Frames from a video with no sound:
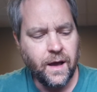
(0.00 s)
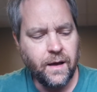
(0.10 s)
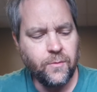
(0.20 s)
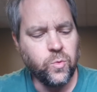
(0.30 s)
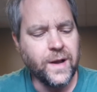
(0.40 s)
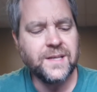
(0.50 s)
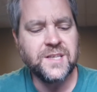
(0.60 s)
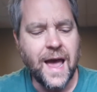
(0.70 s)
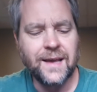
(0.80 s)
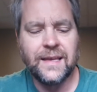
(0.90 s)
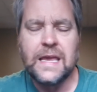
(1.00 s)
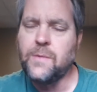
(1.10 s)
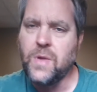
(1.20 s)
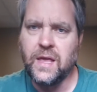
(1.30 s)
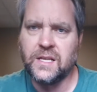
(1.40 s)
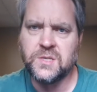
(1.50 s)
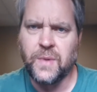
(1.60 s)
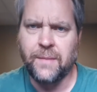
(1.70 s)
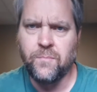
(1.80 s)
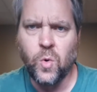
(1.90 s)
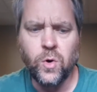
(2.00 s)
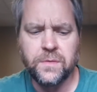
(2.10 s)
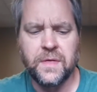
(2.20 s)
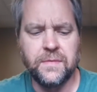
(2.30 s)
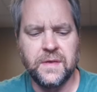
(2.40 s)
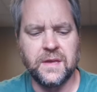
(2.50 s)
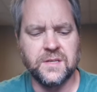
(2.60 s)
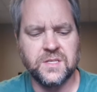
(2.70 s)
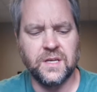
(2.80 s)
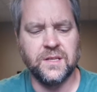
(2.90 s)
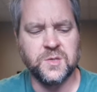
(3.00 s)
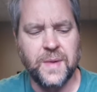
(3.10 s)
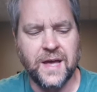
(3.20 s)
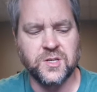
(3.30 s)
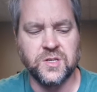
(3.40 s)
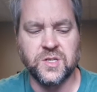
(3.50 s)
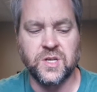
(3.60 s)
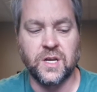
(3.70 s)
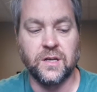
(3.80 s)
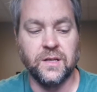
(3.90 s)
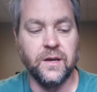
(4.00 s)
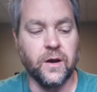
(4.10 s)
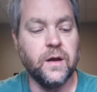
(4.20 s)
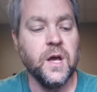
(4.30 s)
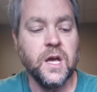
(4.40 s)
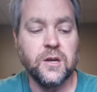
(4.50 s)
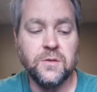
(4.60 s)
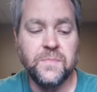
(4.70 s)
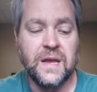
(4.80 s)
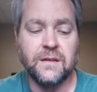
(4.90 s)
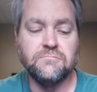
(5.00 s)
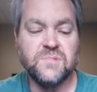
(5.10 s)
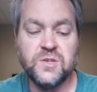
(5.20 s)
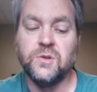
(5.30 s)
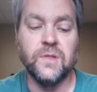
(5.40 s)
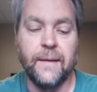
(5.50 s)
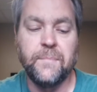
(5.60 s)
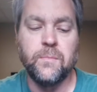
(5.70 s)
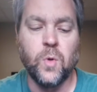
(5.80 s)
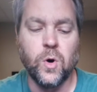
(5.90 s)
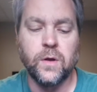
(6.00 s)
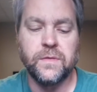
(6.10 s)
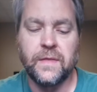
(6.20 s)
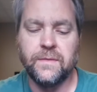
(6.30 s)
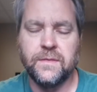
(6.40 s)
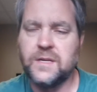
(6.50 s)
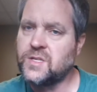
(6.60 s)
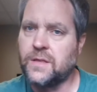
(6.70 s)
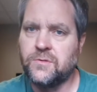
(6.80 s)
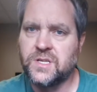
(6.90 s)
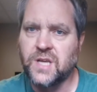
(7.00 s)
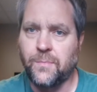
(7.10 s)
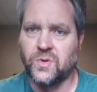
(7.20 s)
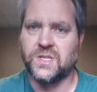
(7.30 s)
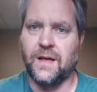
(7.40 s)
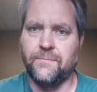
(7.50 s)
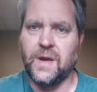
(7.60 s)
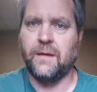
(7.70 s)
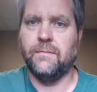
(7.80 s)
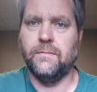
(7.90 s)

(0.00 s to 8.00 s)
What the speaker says: what exactly he means by more than these in this passage is unclear. It could mean, do you love me more than these other disciples love me?